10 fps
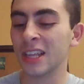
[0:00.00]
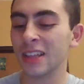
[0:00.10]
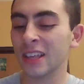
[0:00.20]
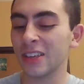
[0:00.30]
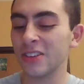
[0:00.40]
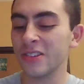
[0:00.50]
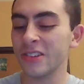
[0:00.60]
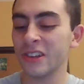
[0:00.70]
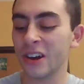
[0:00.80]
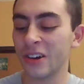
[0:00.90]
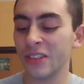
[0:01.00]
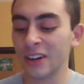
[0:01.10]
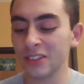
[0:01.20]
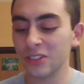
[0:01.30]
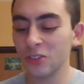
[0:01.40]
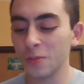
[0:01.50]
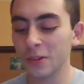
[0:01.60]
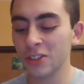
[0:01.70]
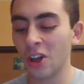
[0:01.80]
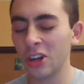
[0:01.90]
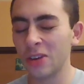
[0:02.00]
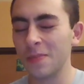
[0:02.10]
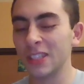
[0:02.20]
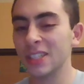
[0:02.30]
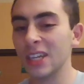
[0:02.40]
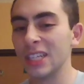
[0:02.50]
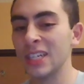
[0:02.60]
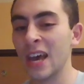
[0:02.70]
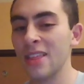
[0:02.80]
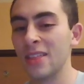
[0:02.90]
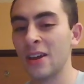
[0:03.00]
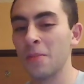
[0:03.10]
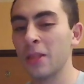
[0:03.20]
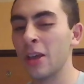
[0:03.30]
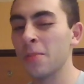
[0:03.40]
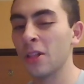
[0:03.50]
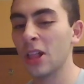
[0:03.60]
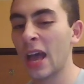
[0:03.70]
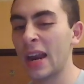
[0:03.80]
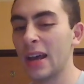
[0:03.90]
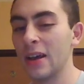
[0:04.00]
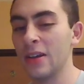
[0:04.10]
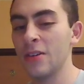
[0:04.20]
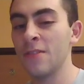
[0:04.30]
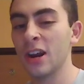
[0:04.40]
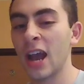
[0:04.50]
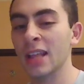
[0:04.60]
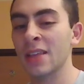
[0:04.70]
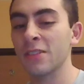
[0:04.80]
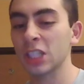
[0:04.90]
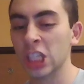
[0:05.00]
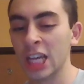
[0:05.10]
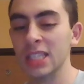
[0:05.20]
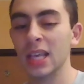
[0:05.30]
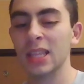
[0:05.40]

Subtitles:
and that like you know that are super solid and been studied to death, and that are playable at a very high level of chess.